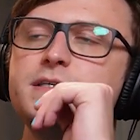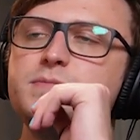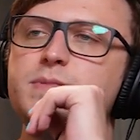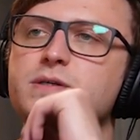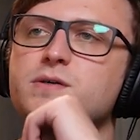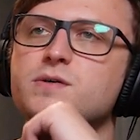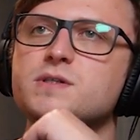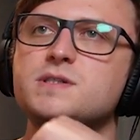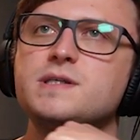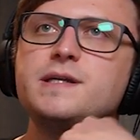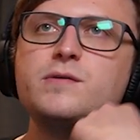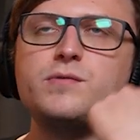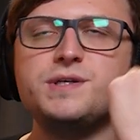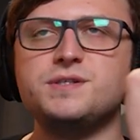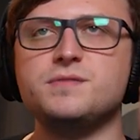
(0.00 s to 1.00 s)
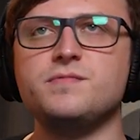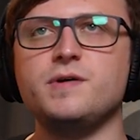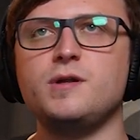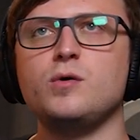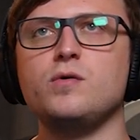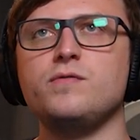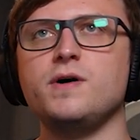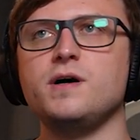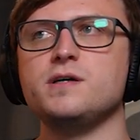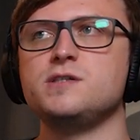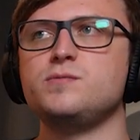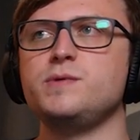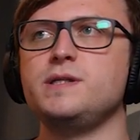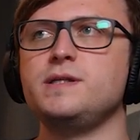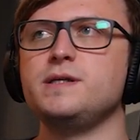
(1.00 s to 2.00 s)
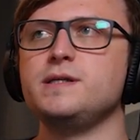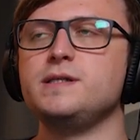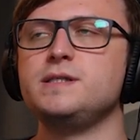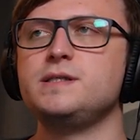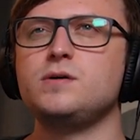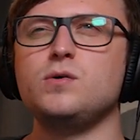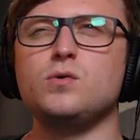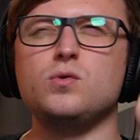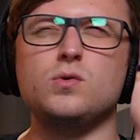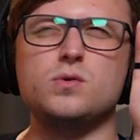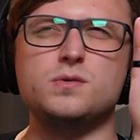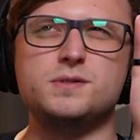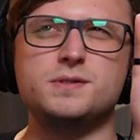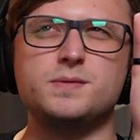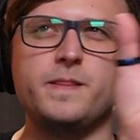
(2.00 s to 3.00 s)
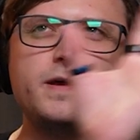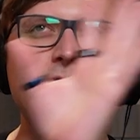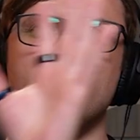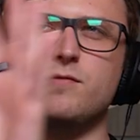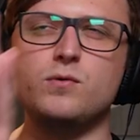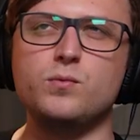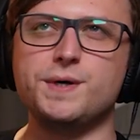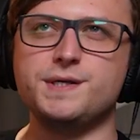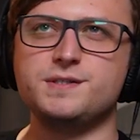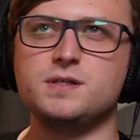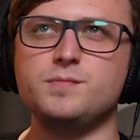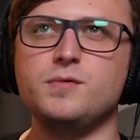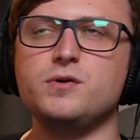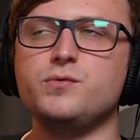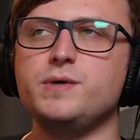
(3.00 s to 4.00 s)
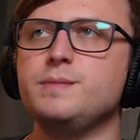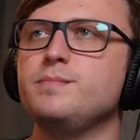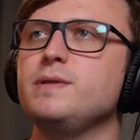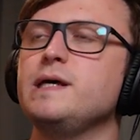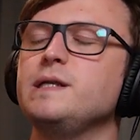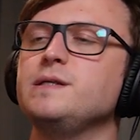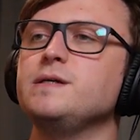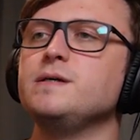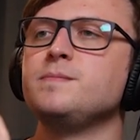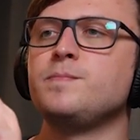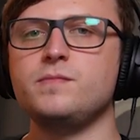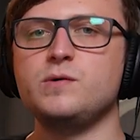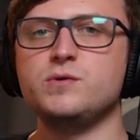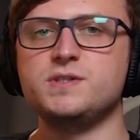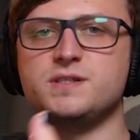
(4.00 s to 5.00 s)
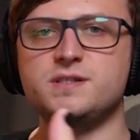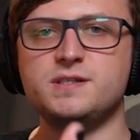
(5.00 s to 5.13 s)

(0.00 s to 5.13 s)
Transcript: is because in a recent video of ours we did called The Other Ways to Model in Blender, there was a